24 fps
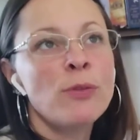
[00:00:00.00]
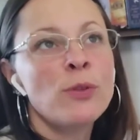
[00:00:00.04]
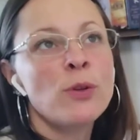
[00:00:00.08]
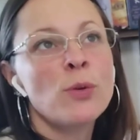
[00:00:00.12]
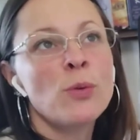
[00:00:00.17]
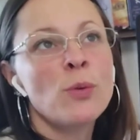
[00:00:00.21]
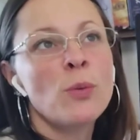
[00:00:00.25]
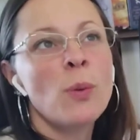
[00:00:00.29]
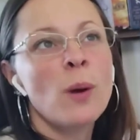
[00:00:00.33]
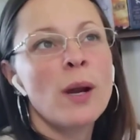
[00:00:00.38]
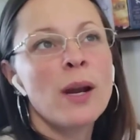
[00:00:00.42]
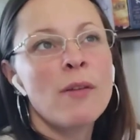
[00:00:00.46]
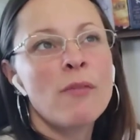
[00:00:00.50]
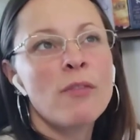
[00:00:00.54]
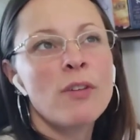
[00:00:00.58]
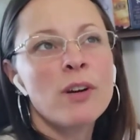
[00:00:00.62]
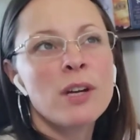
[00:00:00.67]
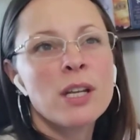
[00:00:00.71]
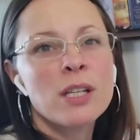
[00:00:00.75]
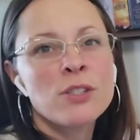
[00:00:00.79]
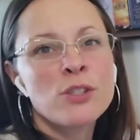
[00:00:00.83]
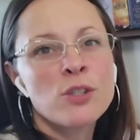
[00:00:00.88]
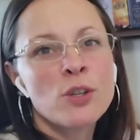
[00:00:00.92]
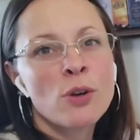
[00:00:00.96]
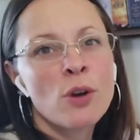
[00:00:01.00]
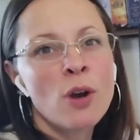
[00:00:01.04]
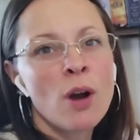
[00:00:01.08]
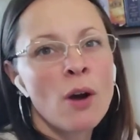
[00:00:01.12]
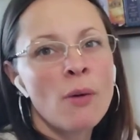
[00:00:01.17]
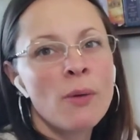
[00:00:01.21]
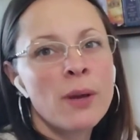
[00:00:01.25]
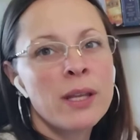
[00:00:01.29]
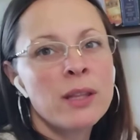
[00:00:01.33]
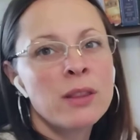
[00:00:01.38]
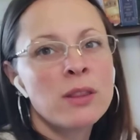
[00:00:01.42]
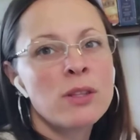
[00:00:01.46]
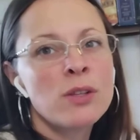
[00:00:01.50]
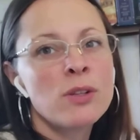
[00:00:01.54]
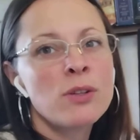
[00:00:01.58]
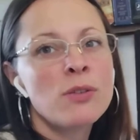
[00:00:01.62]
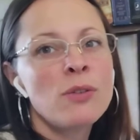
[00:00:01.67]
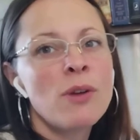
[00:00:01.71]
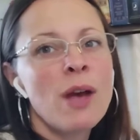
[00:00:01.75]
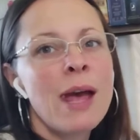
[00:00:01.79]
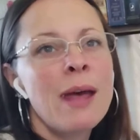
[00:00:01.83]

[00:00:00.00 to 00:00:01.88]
through whatever it is you're going through,